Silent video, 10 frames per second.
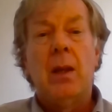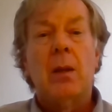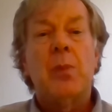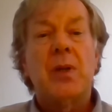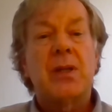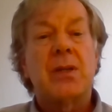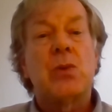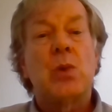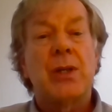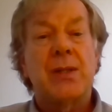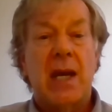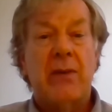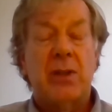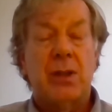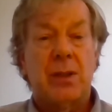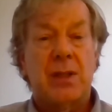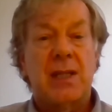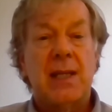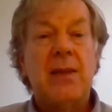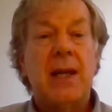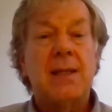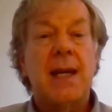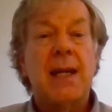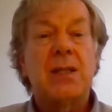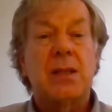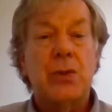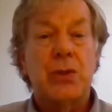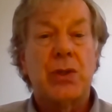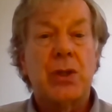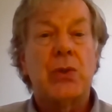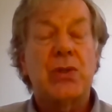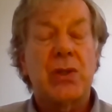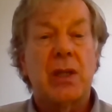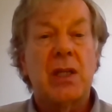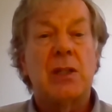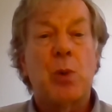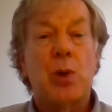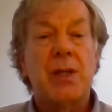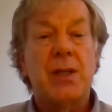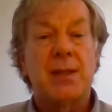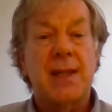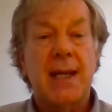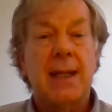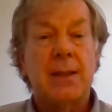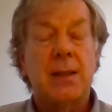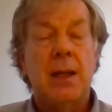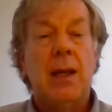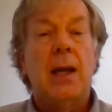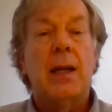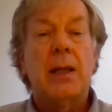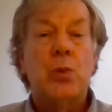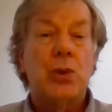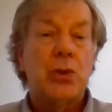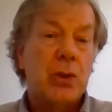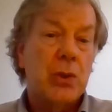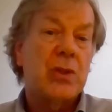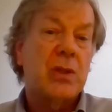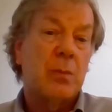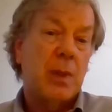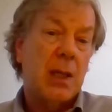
Because he wants evidence. He then takes those notes that each boy has said and he will use them.